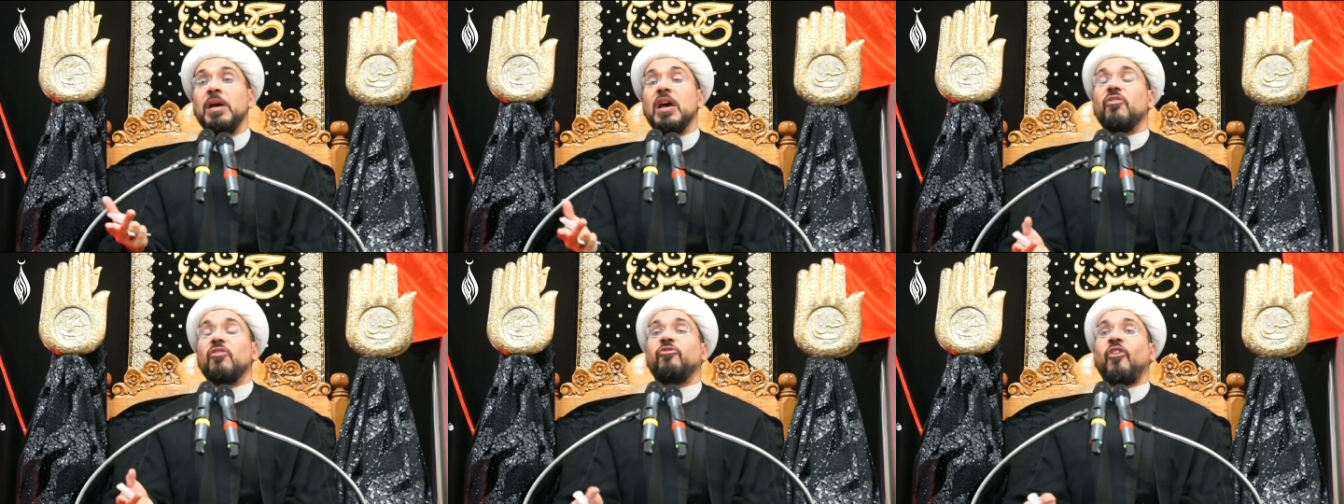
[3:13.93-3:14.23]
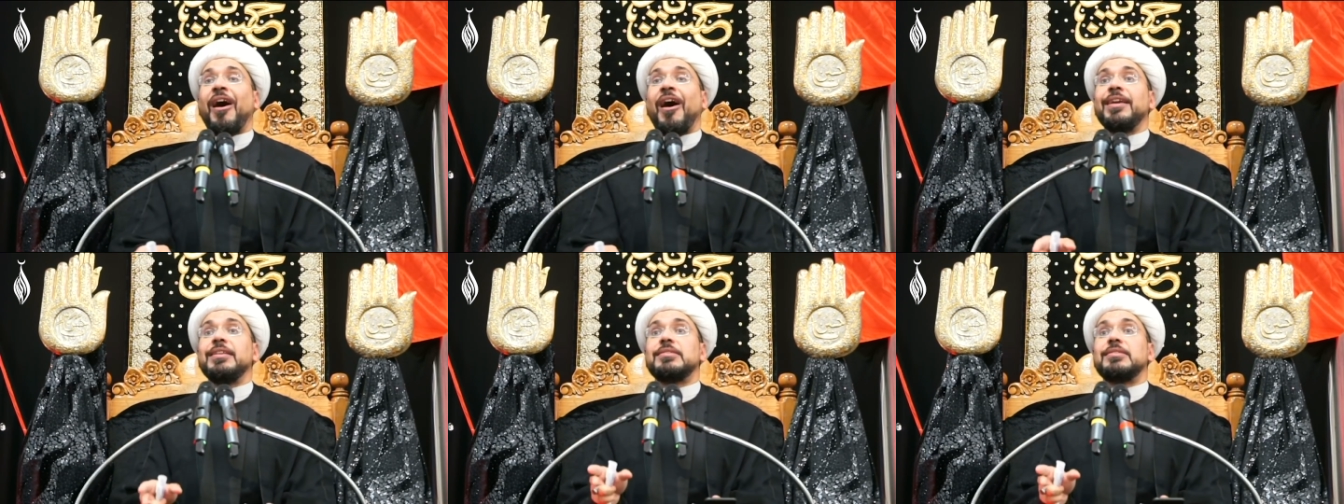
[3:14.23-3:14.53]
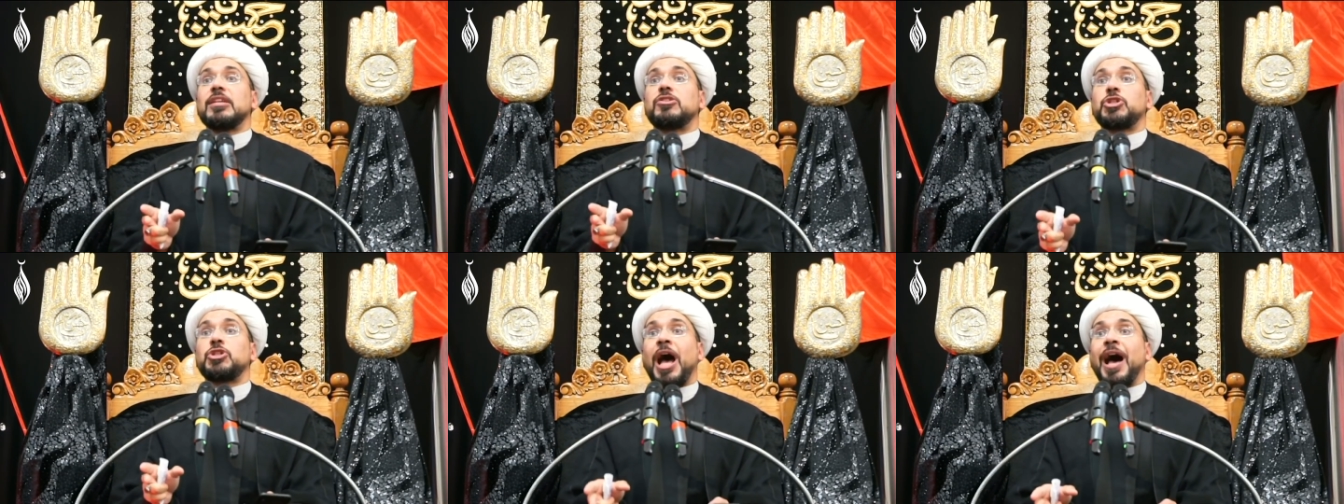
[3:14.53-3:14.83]
finds
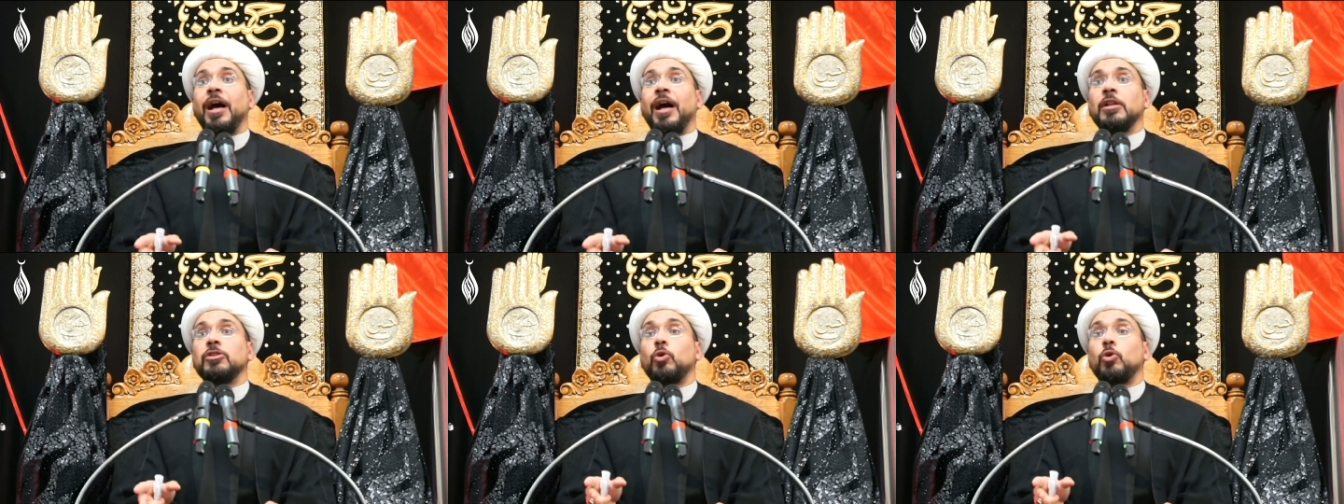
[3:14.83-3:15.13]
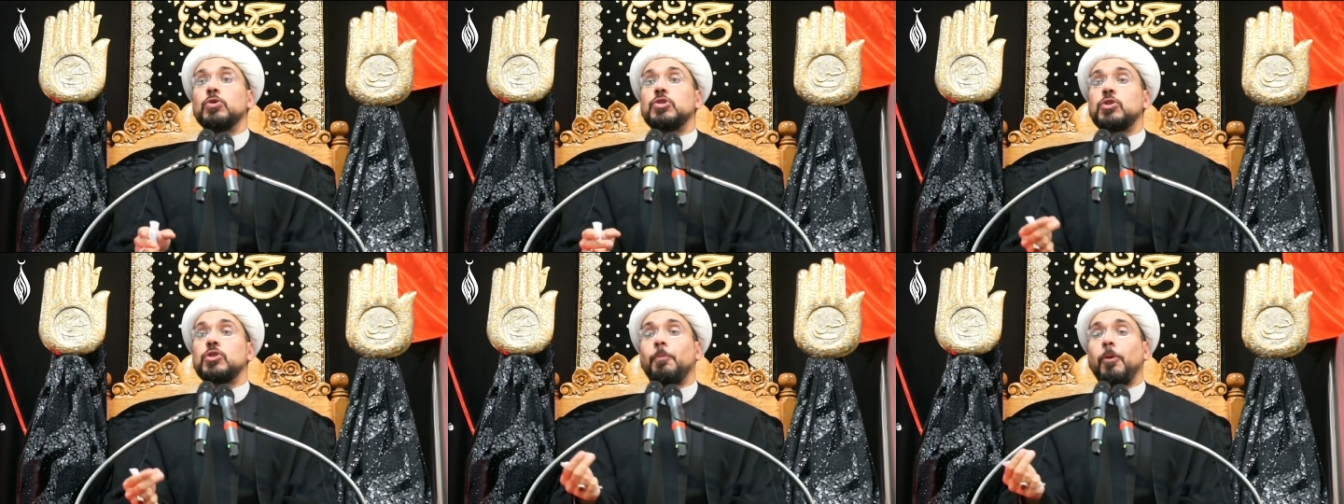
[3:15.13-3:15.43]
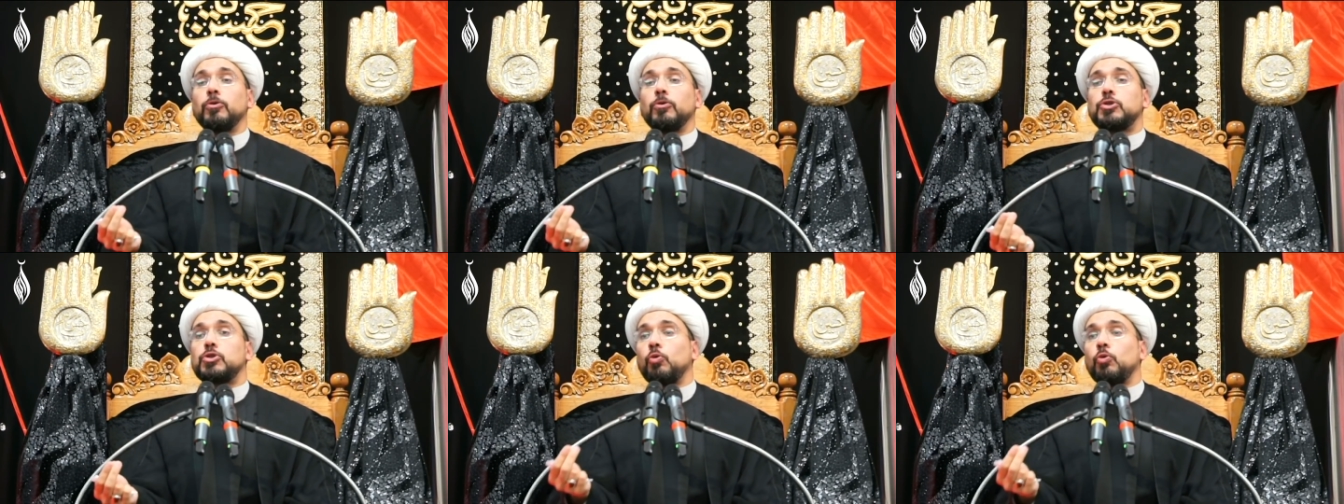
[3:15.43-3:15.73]
a child who is
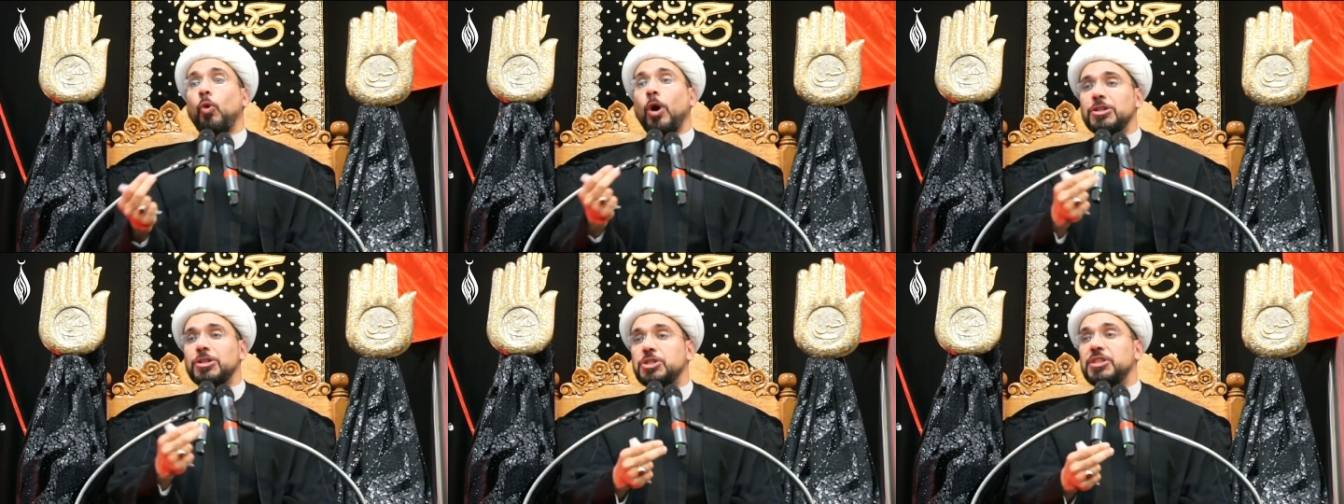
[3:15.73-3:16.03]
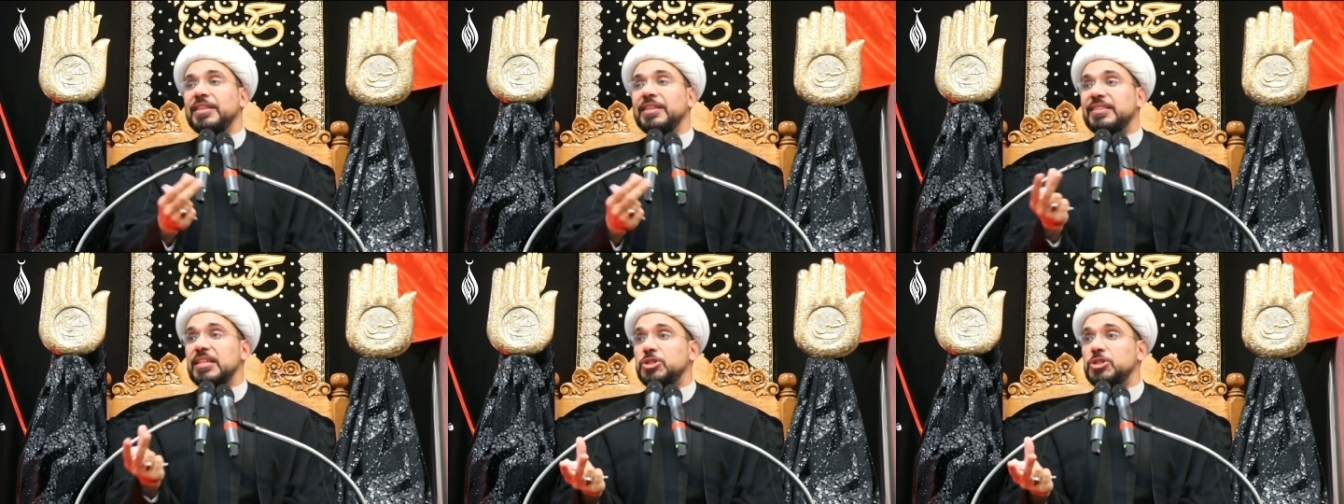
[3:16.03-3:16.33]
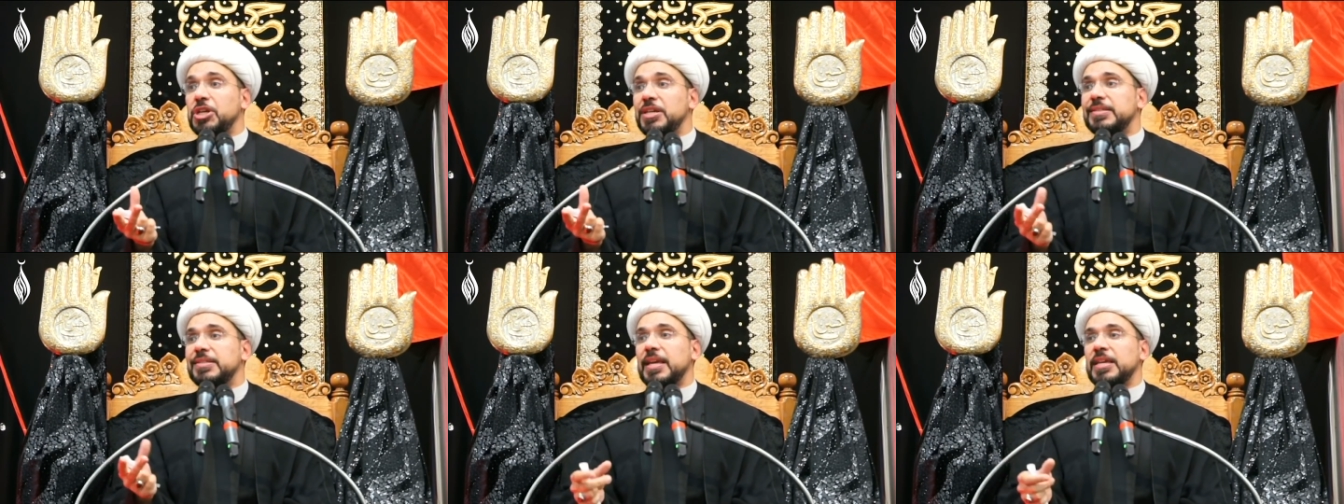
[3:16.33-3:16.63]
supposed to wash the
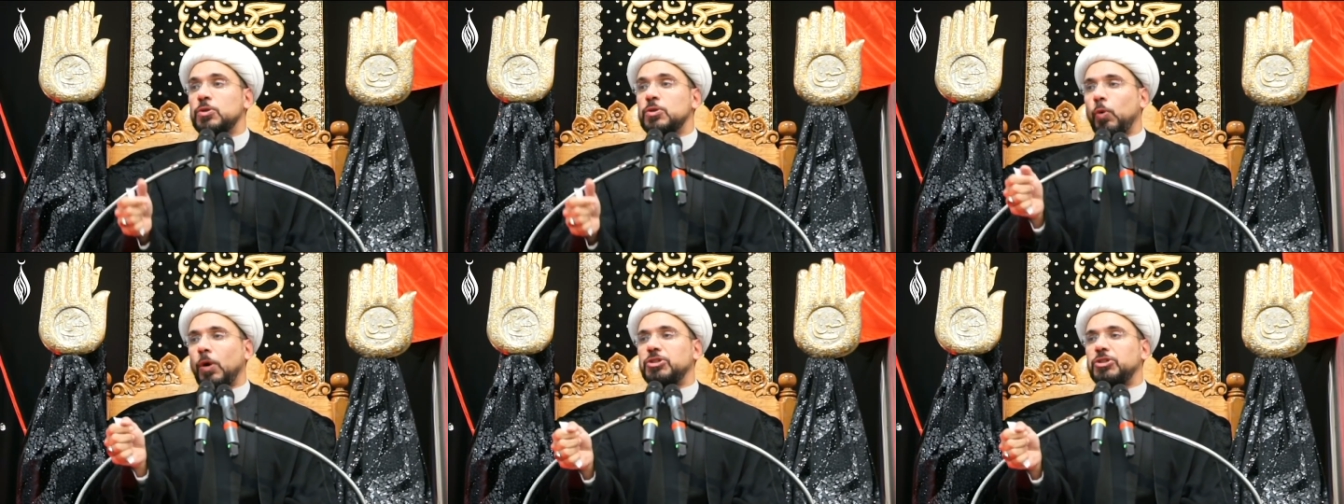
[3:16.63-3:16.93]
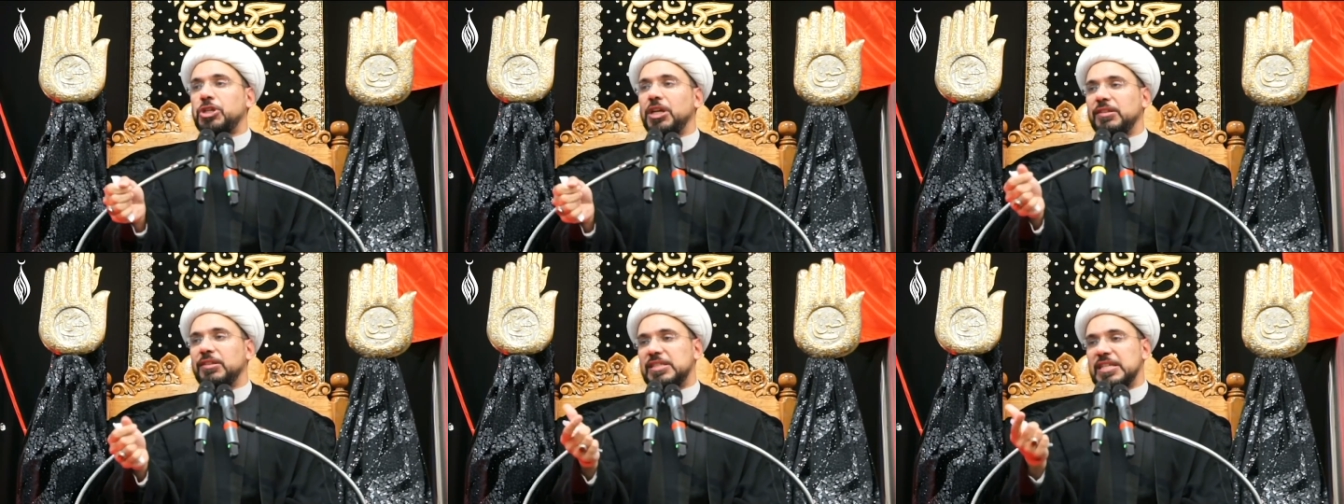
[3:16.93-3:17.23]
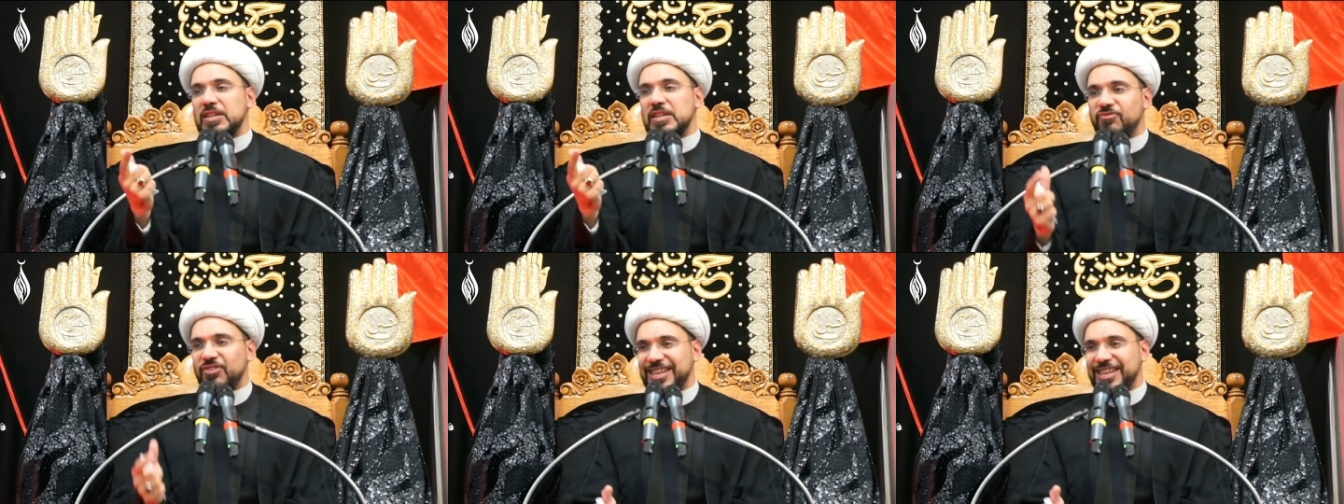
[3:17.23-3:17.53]
dishes is watching
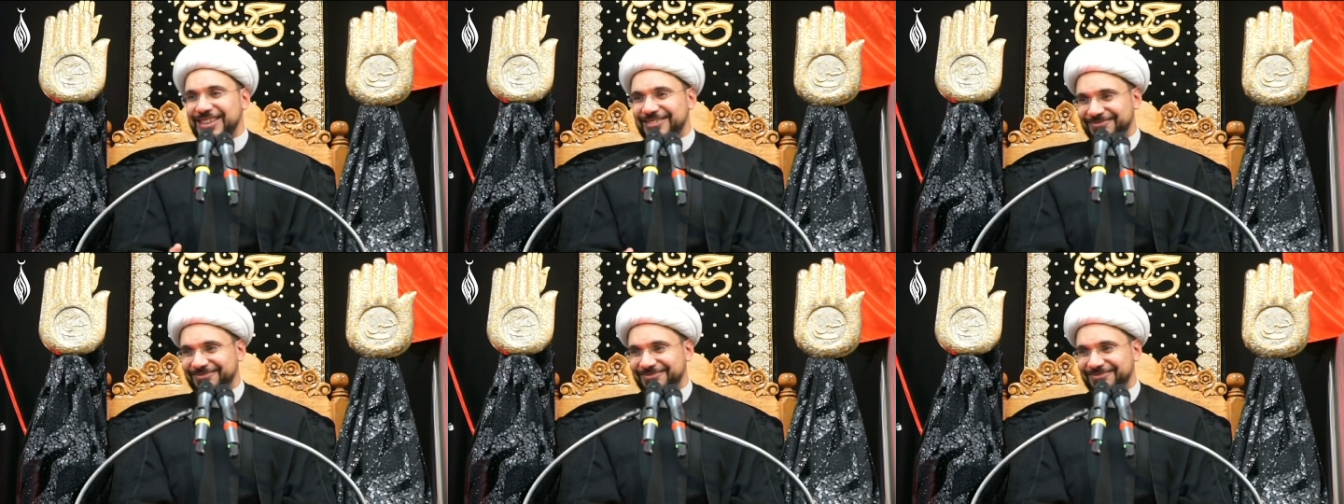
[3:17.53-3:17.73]
TV.